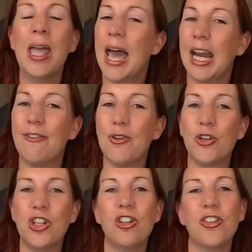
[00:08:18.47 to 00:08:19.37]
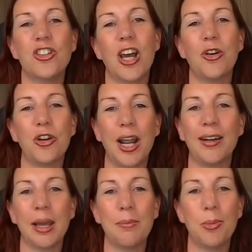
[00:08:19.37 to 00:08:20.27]
And if you're new to the channel and you'd like to
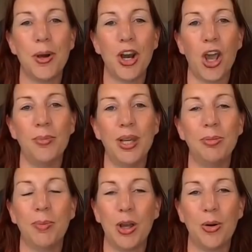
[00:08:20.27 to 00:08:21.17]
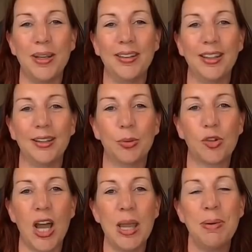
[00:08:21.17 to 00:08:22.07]
get more motorhome tips, by all means hit
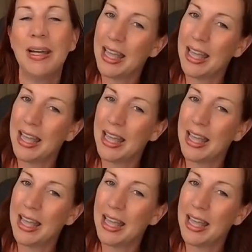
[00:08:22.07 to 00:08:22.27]
subscribe.